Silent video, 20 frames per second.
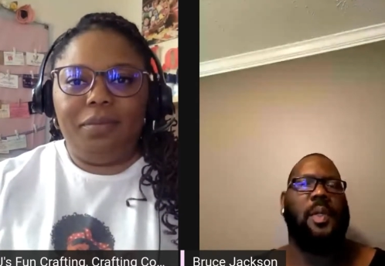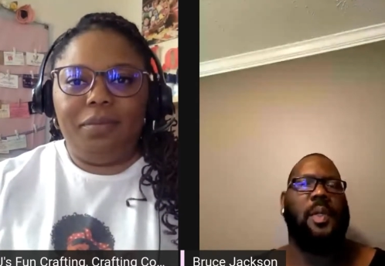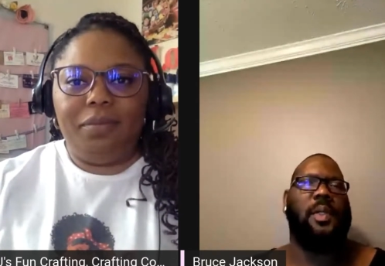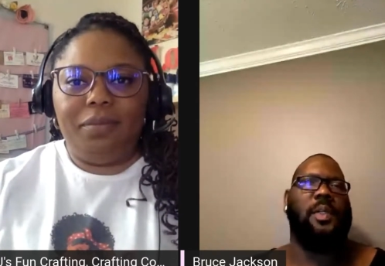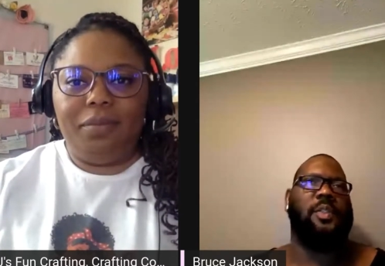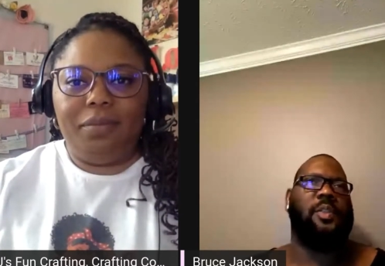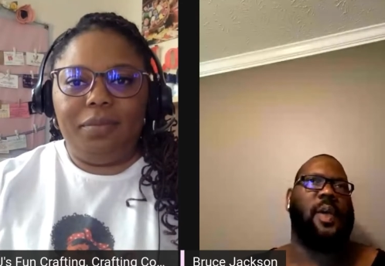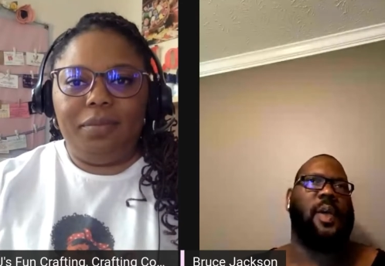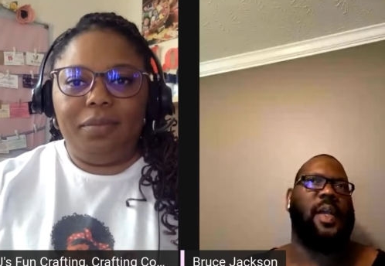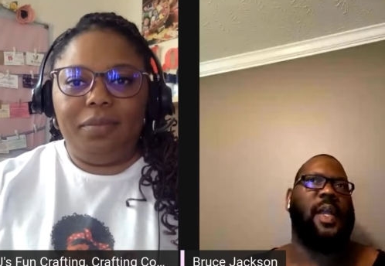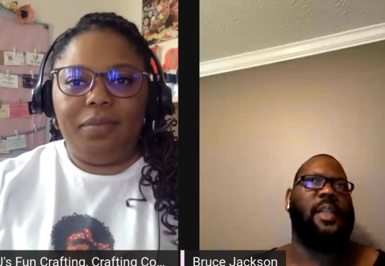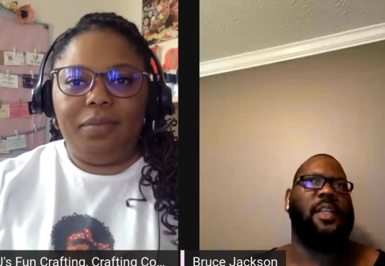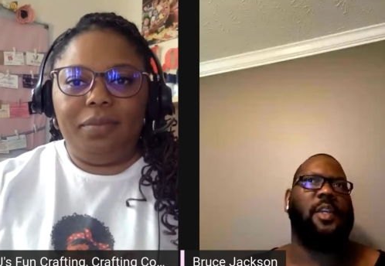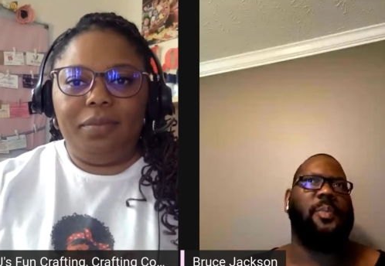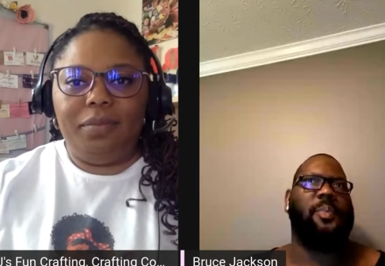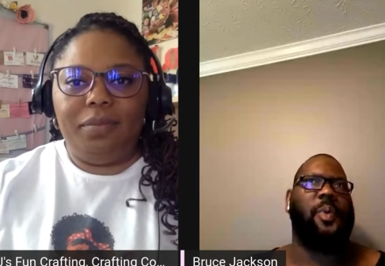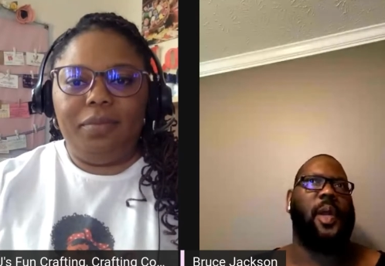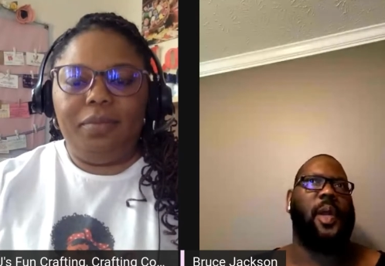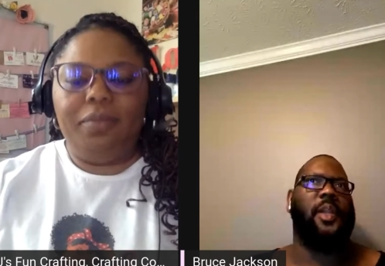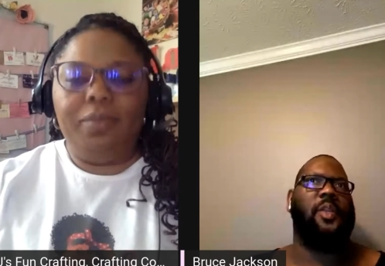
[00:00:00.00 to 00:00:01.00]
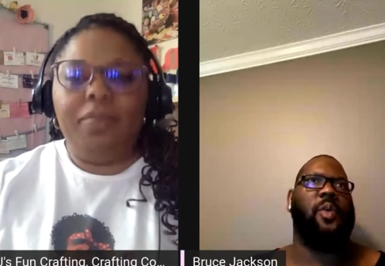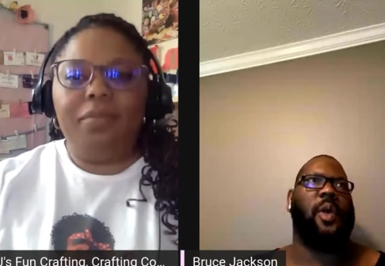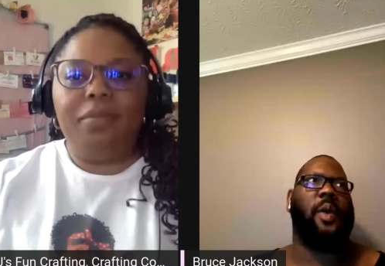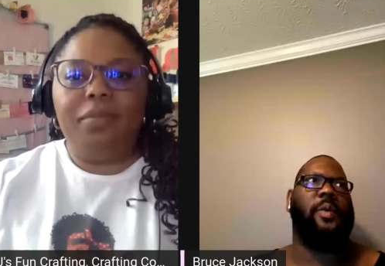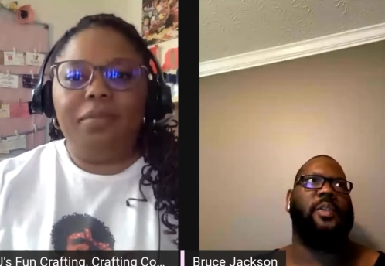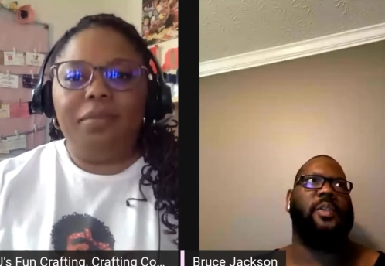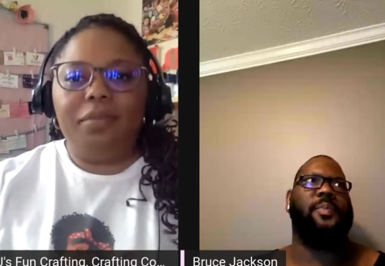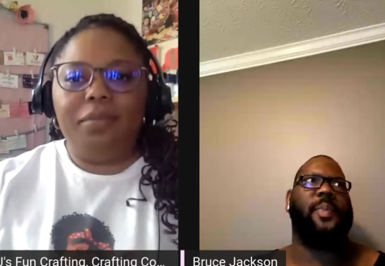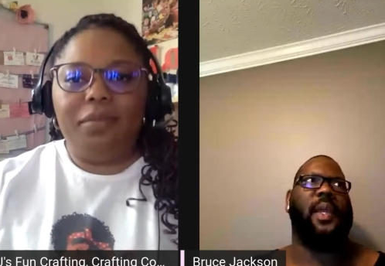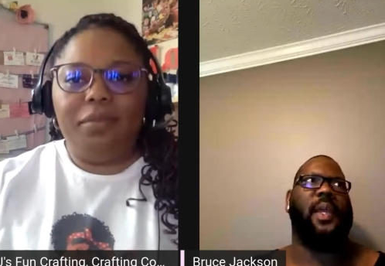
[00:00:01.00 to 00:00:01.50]
Speaker 1: So I got to the point where I was
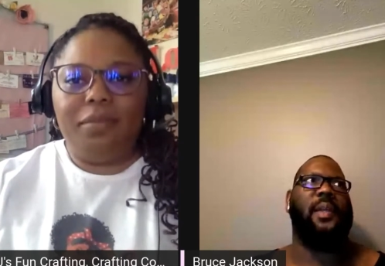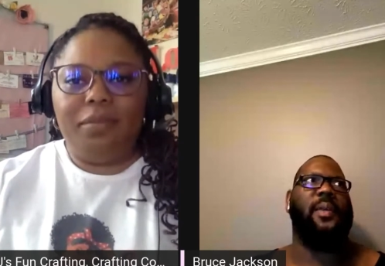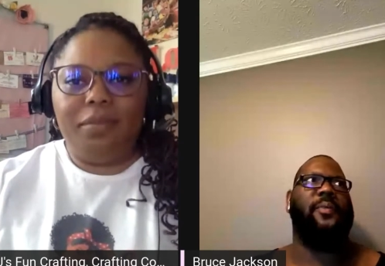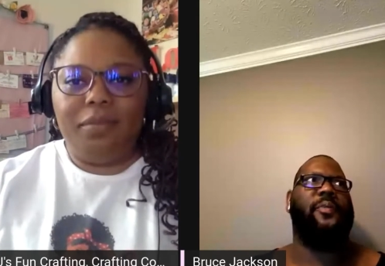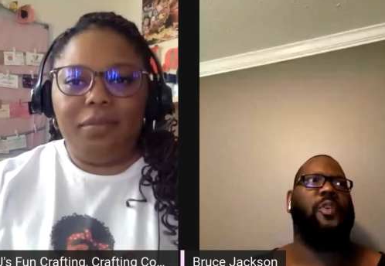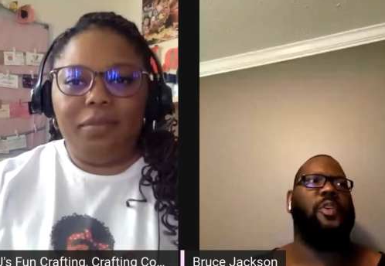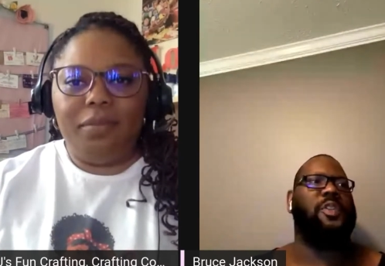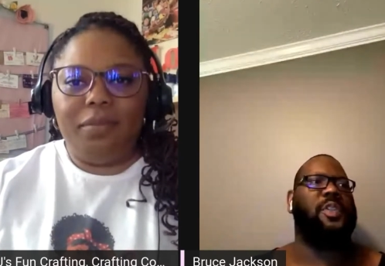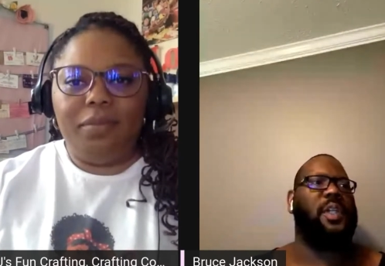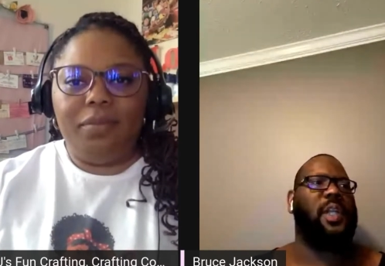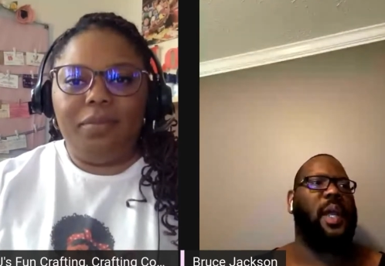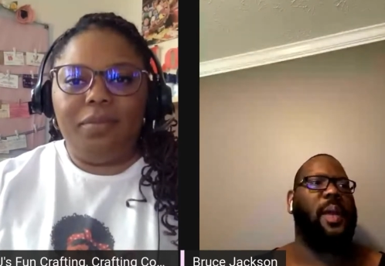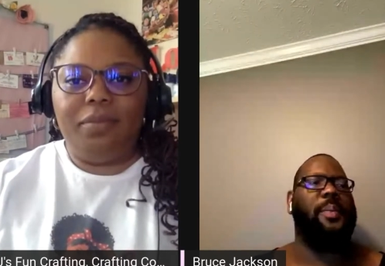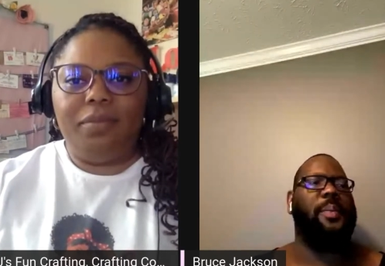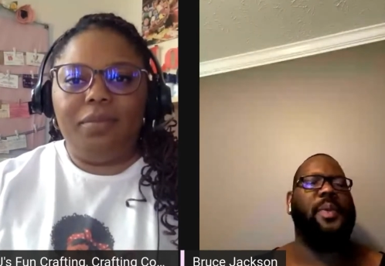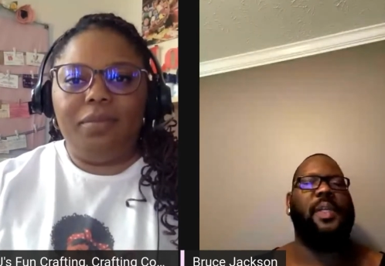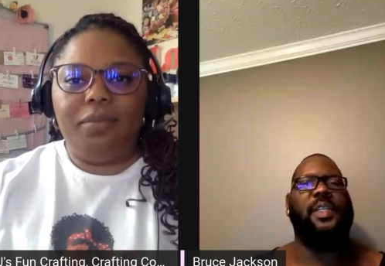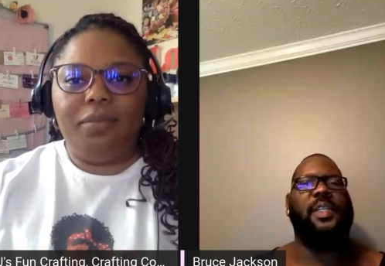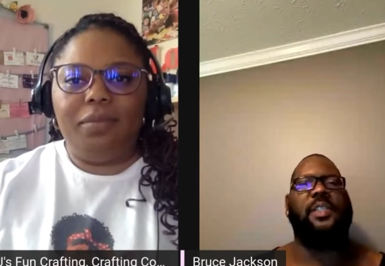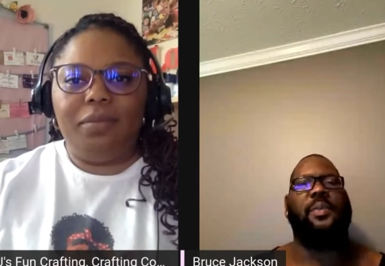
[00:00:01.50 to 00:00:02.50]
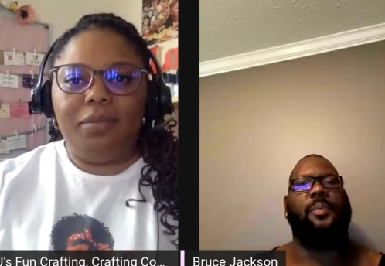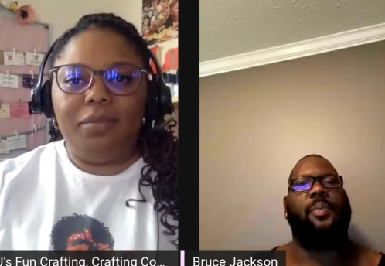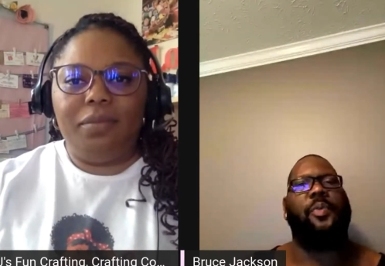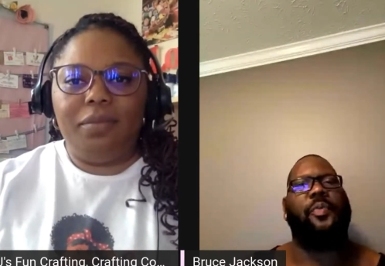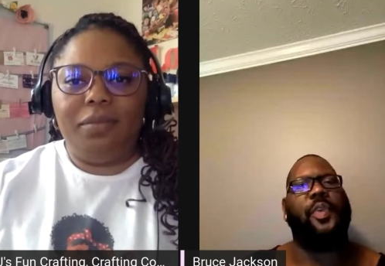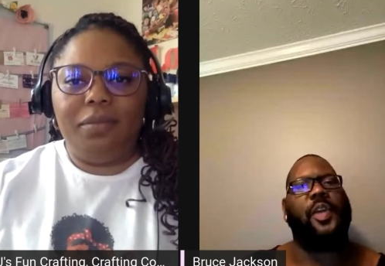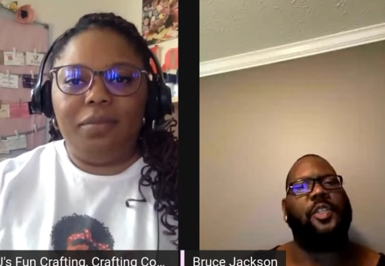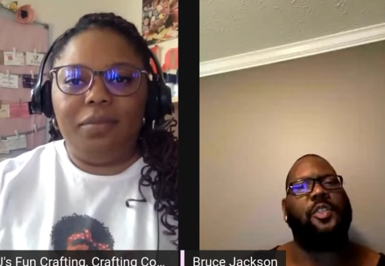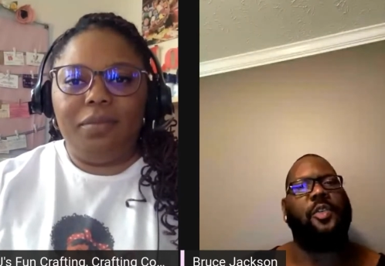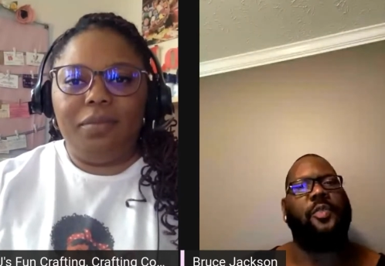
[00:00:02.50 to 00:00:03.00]
making them for celebrities and
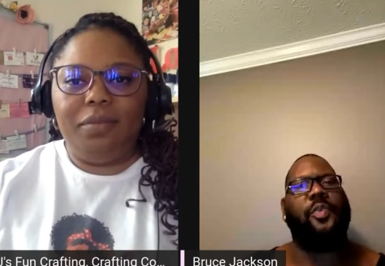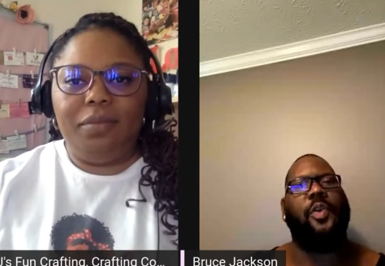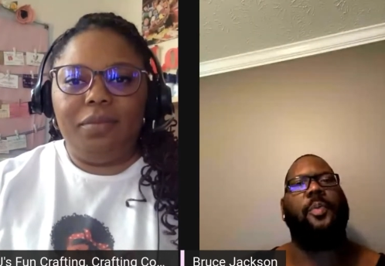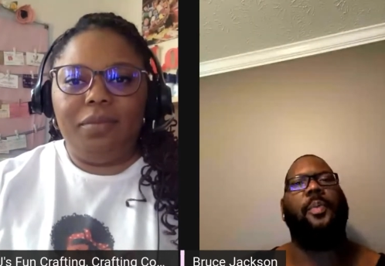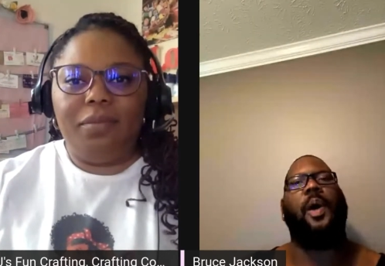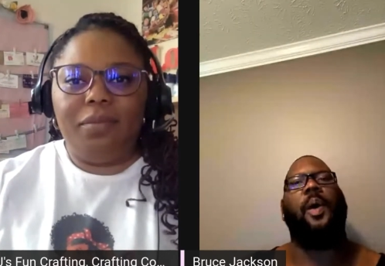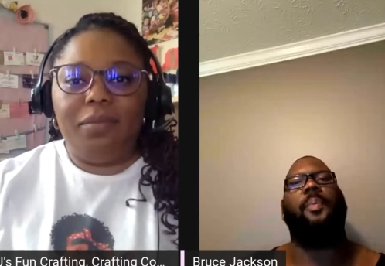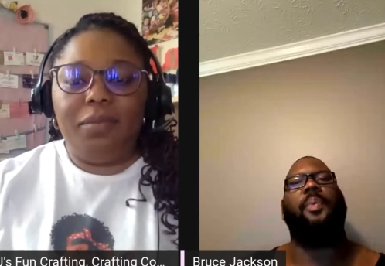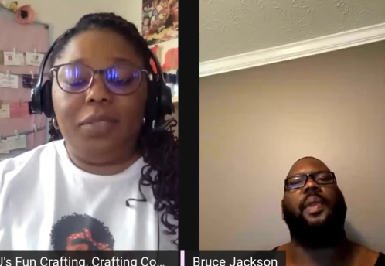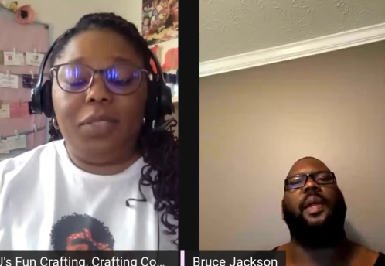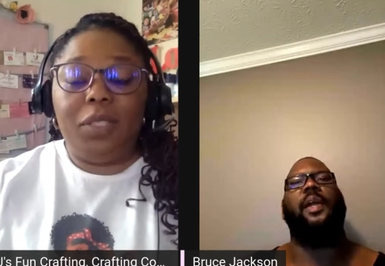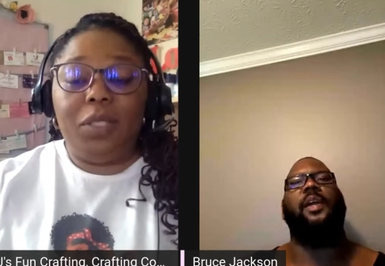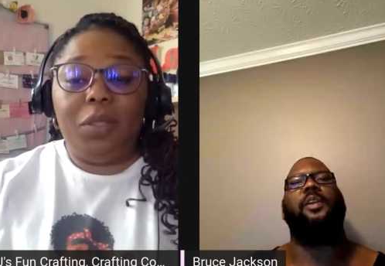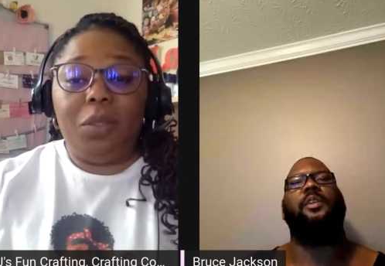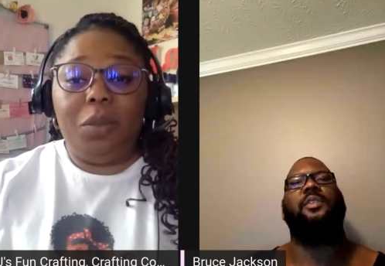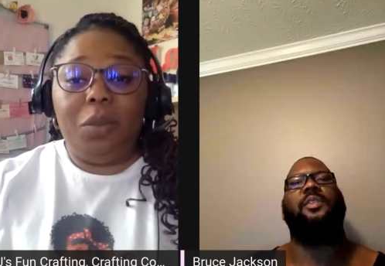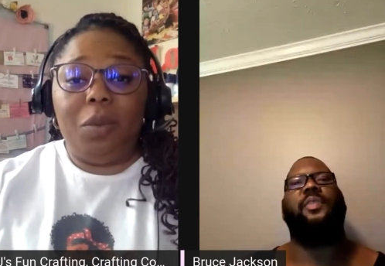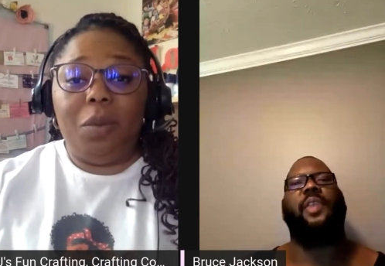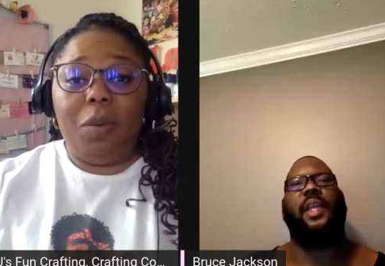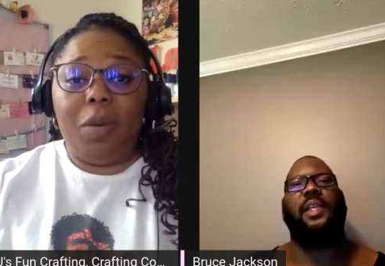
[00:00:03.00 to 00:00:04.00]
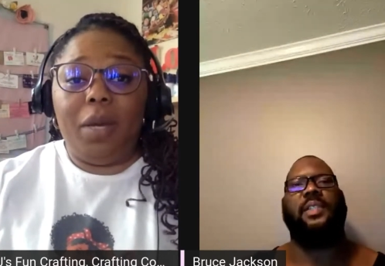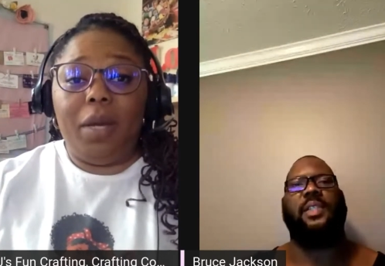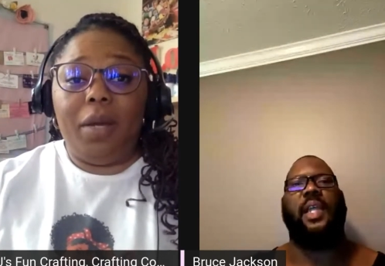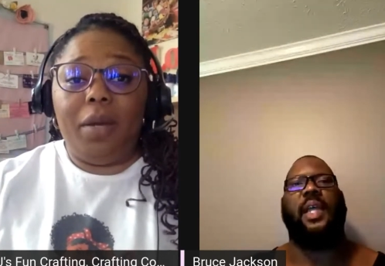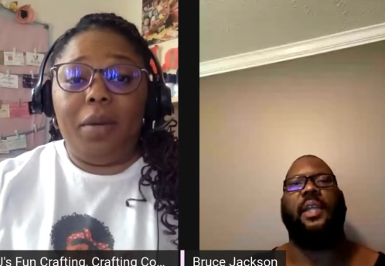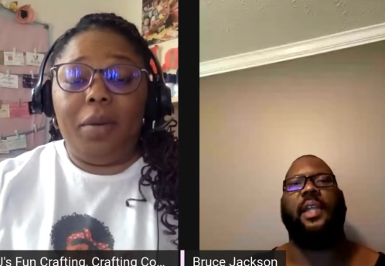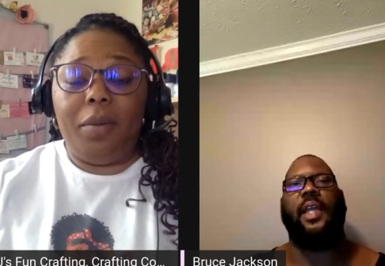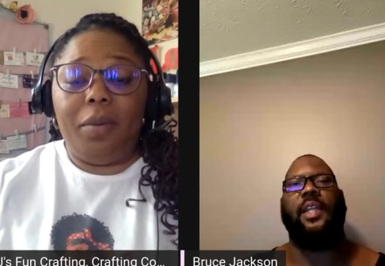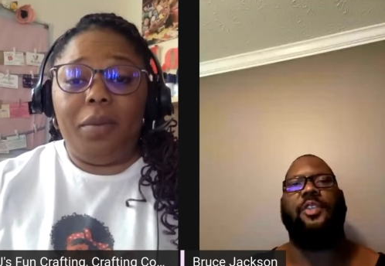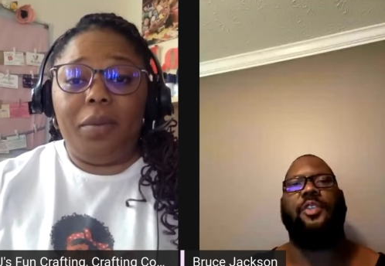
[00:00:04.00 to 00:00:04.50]
professional football players, wow. things of
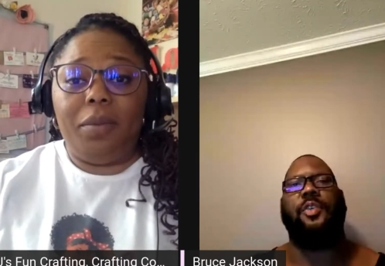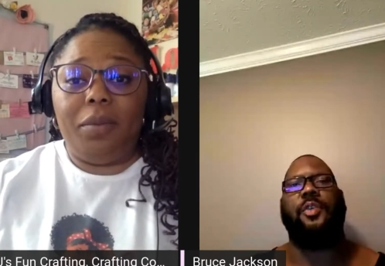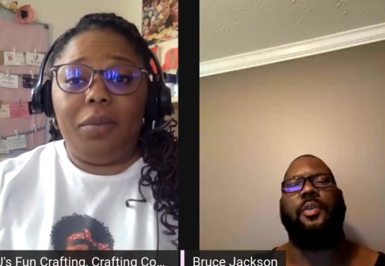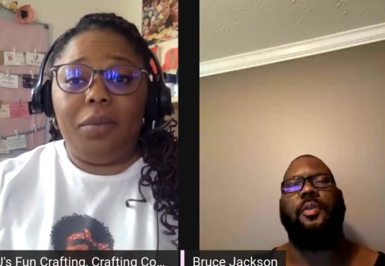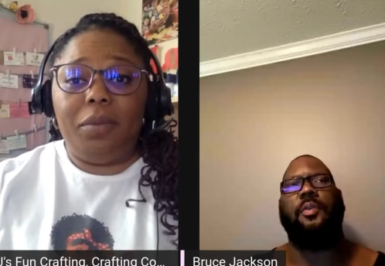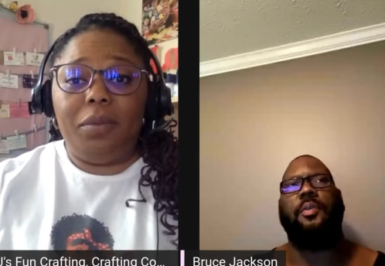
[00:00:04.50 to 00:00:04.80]
that nature.